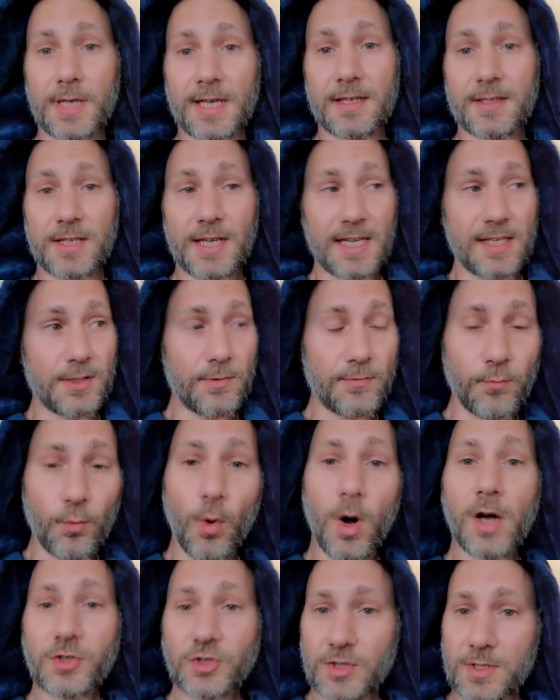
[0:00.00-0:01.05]
and you've
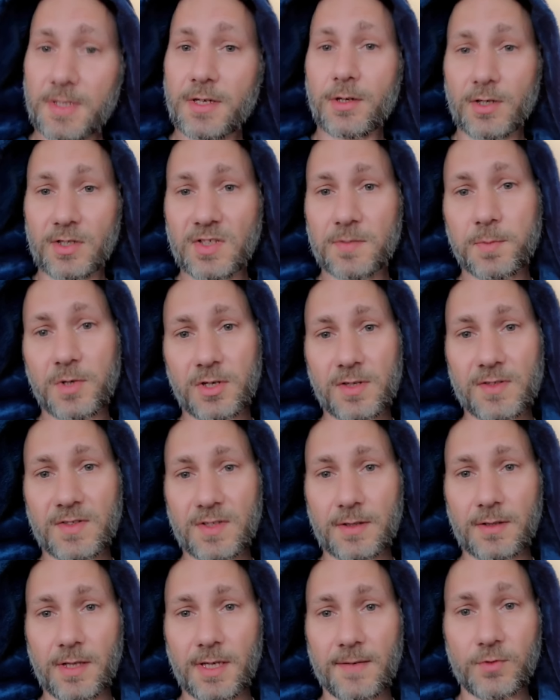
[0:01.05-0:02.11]
watched their
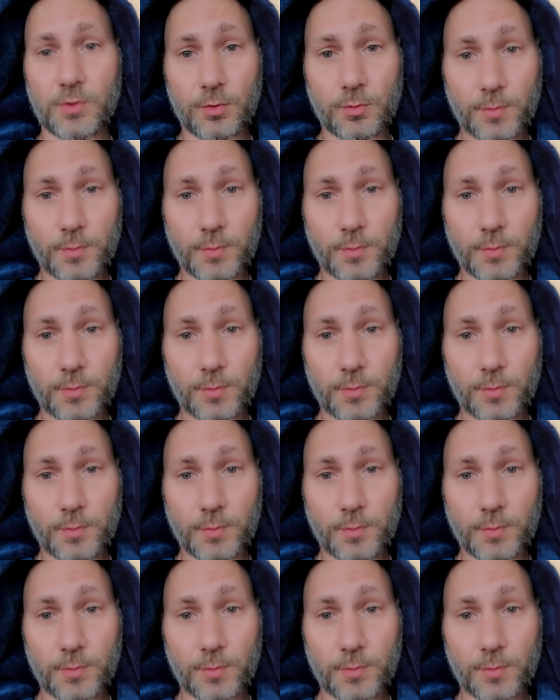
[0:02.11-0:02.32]
experience in life,